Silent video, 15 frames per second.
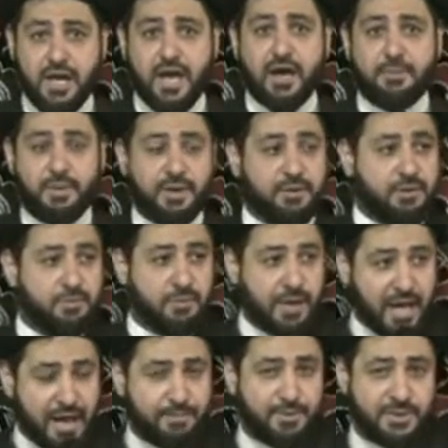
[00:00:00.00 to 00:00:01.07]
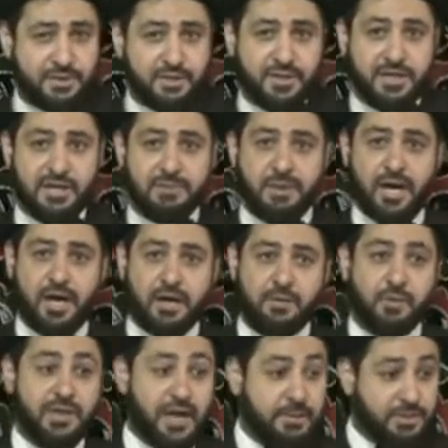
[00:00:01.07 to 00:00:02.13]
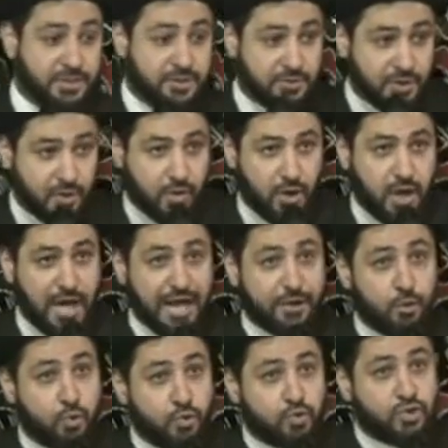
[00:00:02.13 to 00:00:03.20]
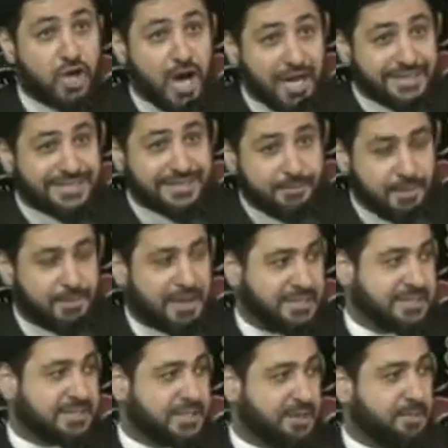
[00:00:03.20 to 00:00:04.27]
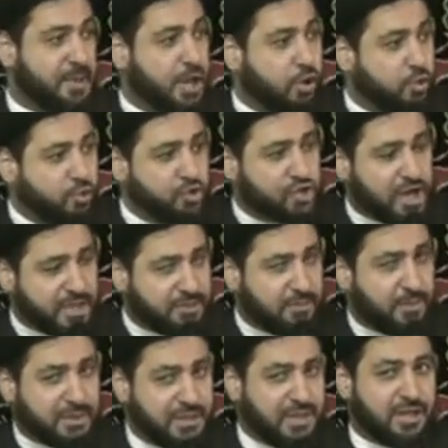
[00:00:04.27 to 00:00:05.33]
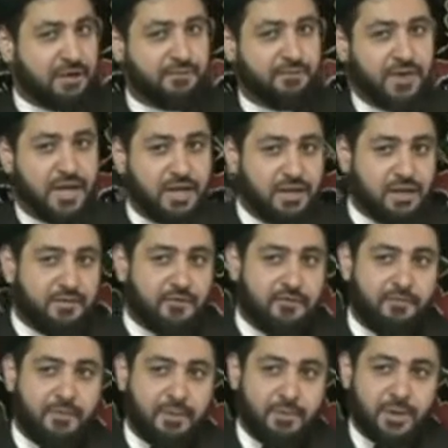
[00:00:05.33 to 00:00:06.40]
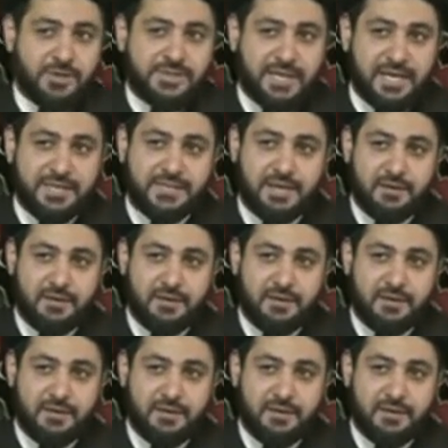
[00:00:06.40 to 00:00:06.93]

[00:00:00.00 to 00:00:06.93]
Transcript: Yeah, but what happened to the iman? What happened to the Who taught them about Islam? Who taught them about the love, love of Muhammad Hassan?